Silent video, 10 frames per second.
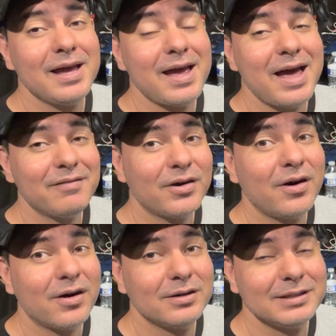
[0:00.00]
have a
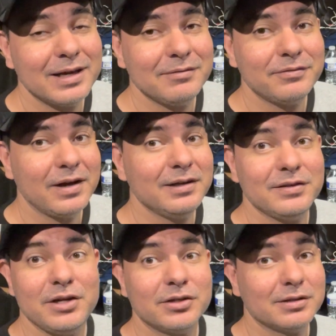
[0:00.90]
hard time finding
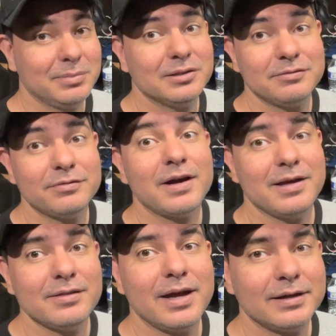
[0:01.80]
that you're going to be able to
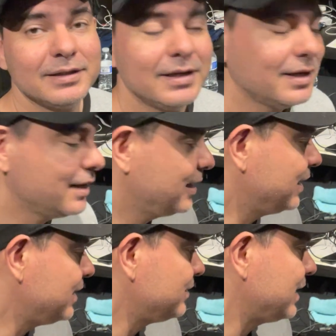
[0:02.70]
find that.
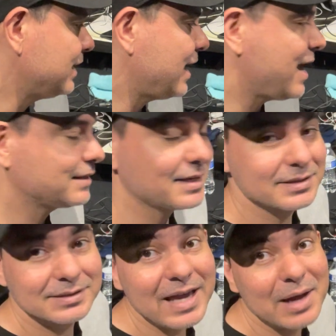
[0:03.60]
Uh, that acts as
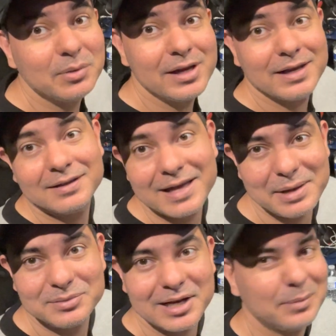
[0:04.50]
a tablet and a
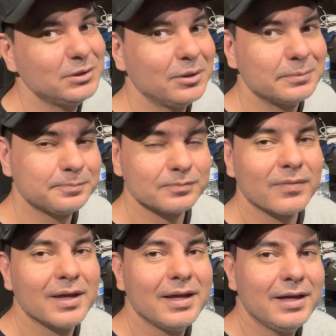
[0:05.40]
laptop. So
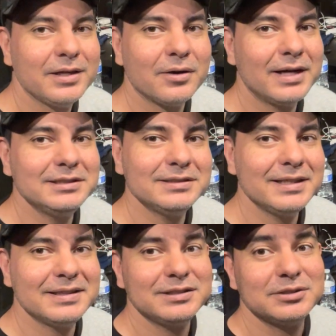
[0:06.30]
you know, I just
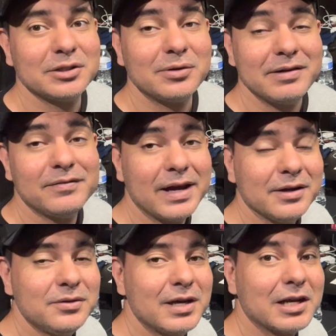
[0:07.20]
think this is a great
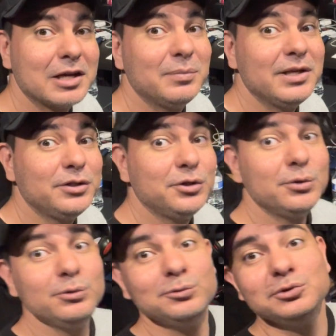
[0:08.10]
value that can be
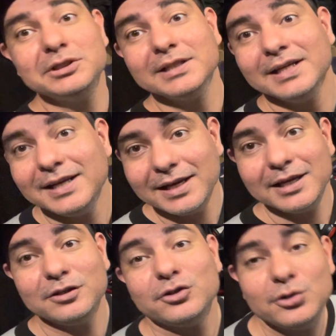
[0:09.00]
used
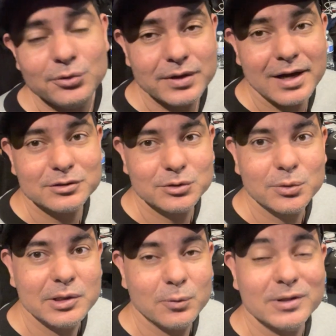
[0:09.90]
in
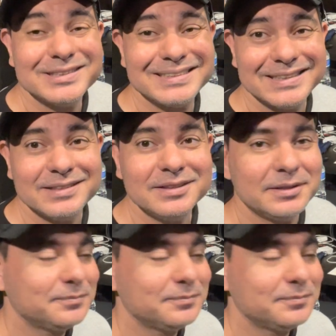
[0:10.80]
2021 still.